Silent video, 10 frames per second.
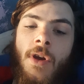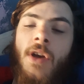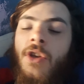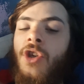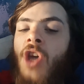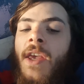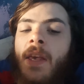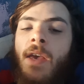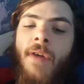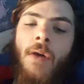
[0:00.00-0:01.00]

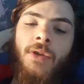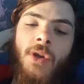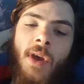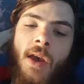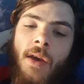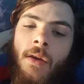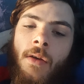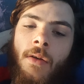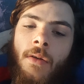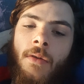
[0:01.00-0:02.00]
checking if I was okay.
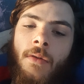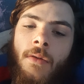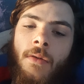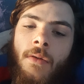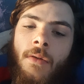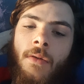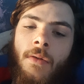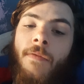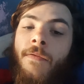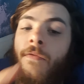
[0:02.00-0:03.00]

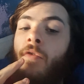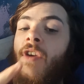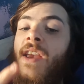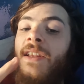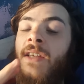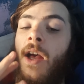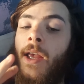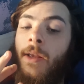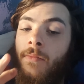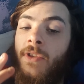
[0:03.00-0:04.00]
3
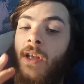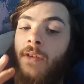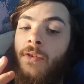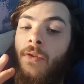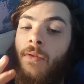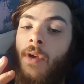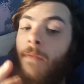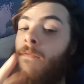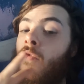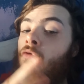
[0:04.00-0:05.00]
times he had to do
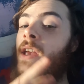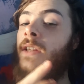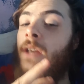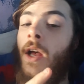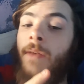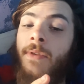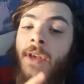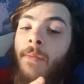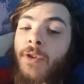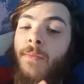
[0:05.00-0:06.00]
that. 3 times he
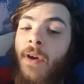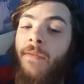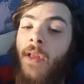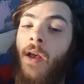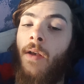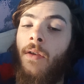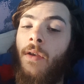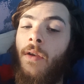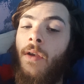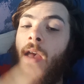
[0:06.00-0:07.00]
came into my flat,
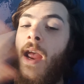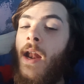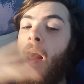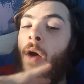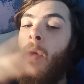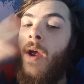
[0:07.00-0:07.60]
in and out,